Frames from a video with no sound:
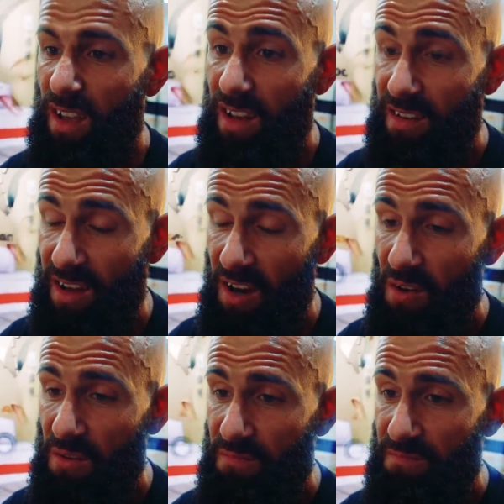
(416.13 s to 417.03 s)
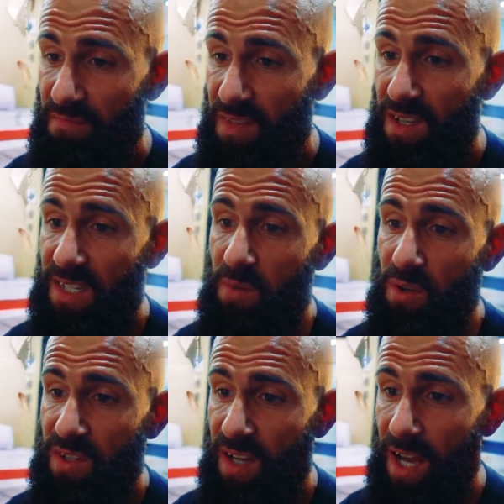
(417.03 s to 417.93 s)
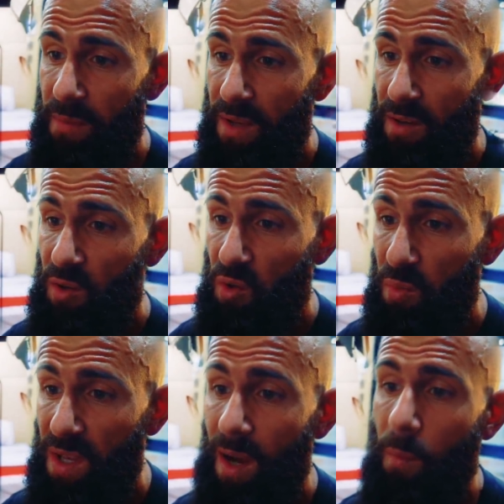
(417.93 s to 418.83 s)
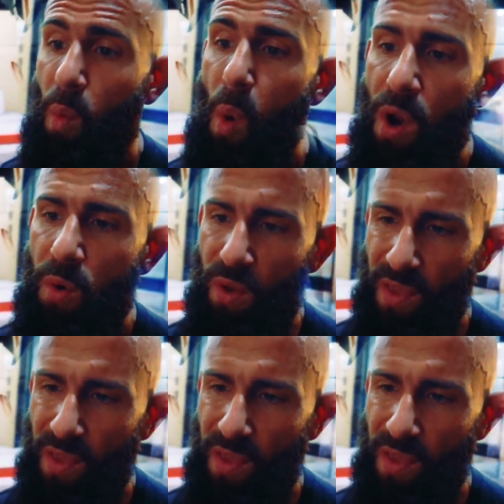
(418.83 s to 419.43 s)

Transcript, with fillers: and now it is about time to become one with